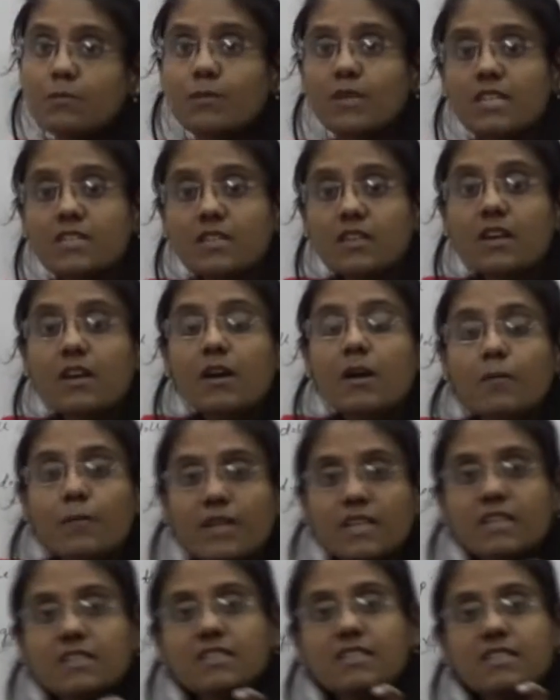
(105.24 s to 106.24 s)
Means by
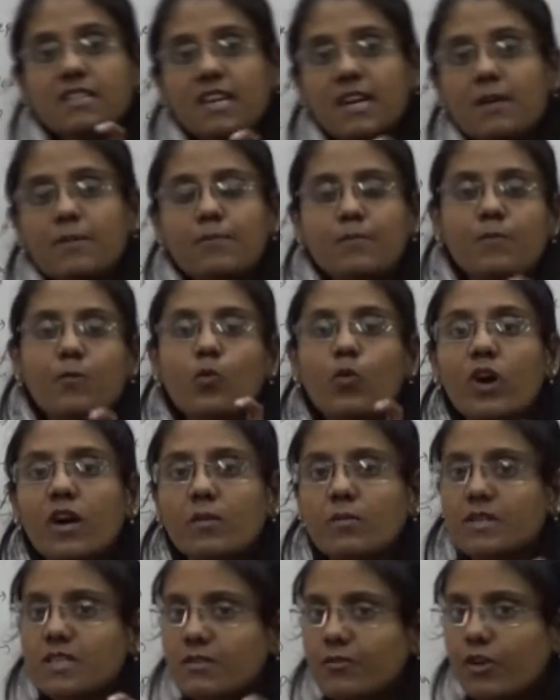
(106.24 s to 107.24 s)
the same
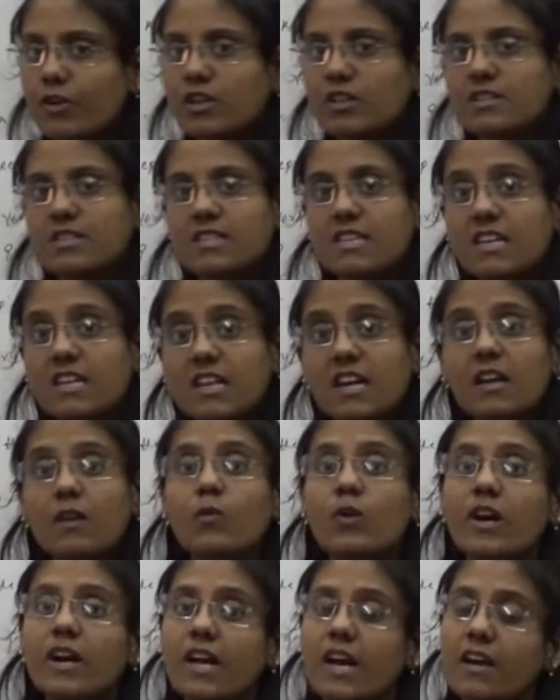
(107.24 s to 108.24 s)
word, means for the single
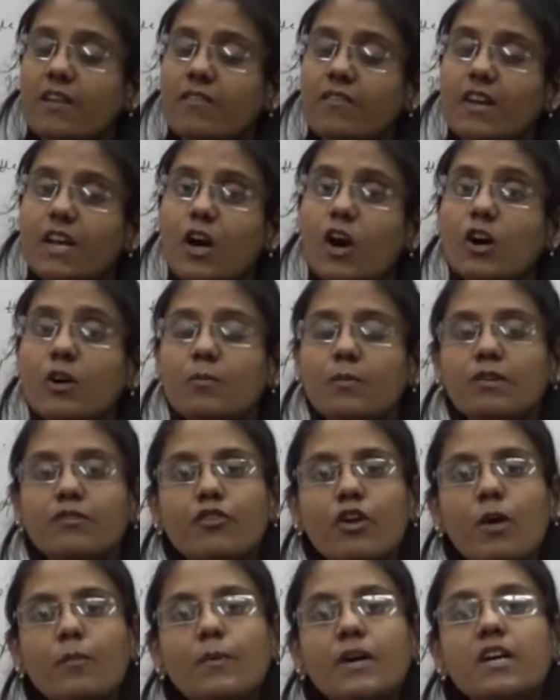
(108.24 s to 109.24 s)
word I will not be
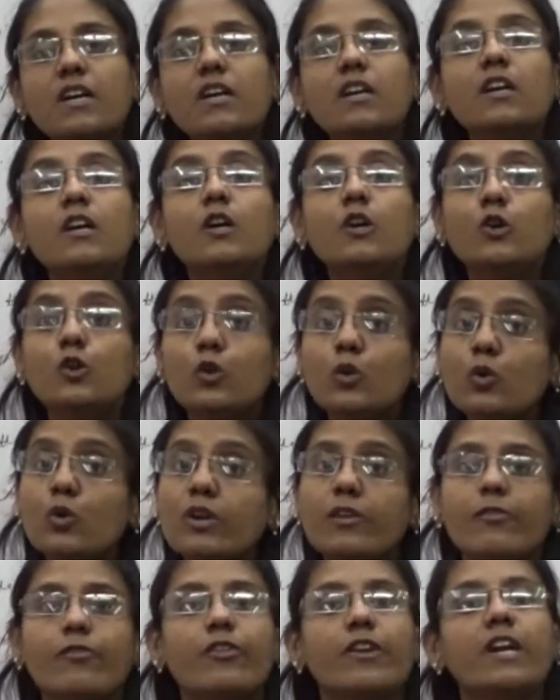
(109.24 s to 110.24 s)
form a 2
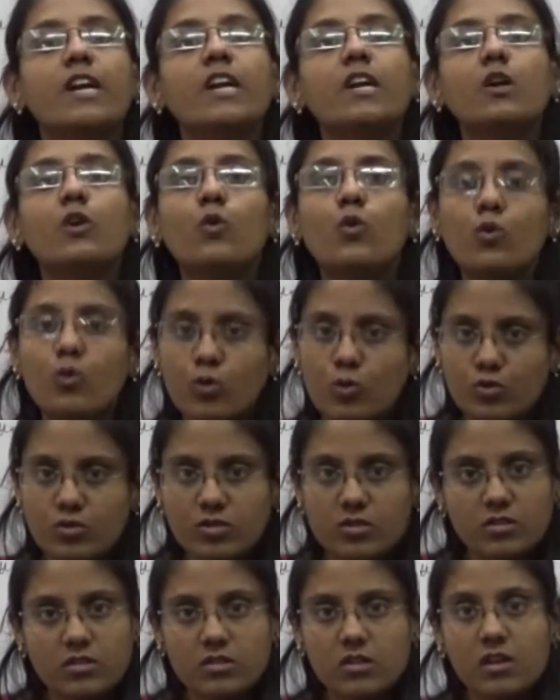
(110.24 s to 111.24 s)
different
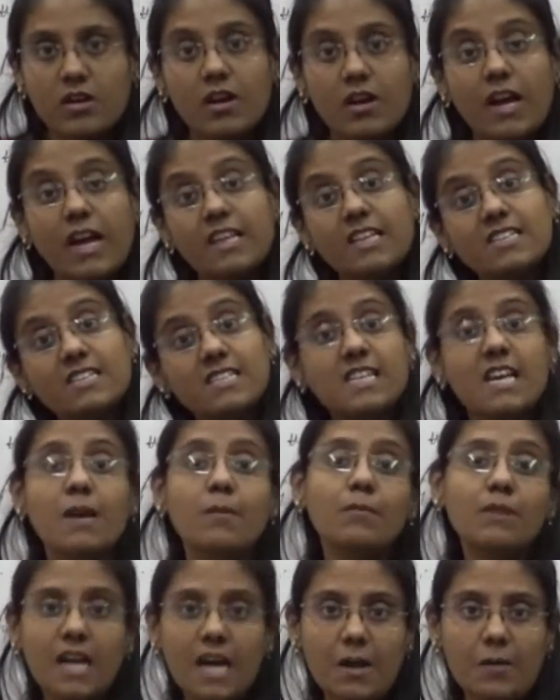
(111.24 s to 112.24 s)
codes at the
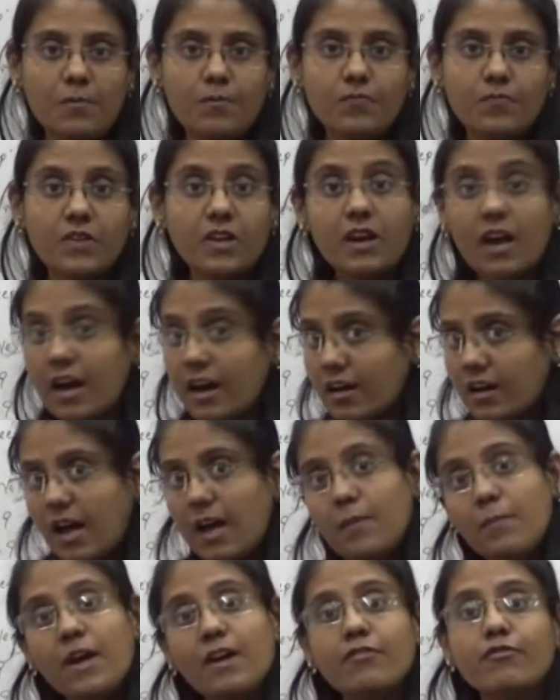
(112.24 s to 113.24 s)
same time. I
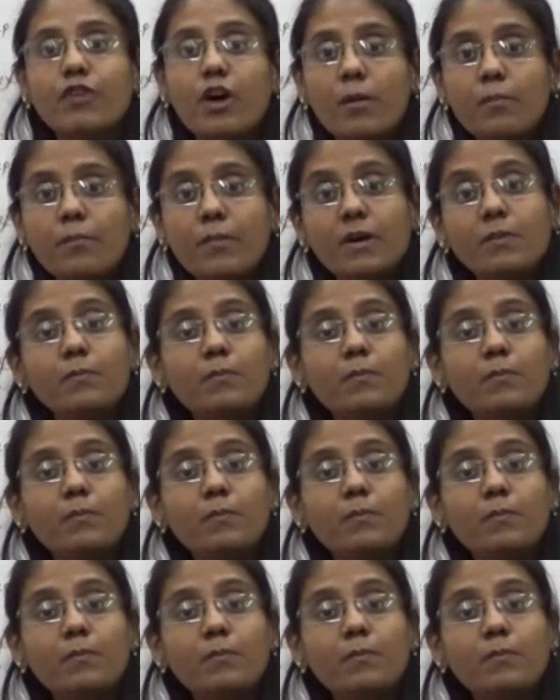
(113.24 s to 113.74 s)
may form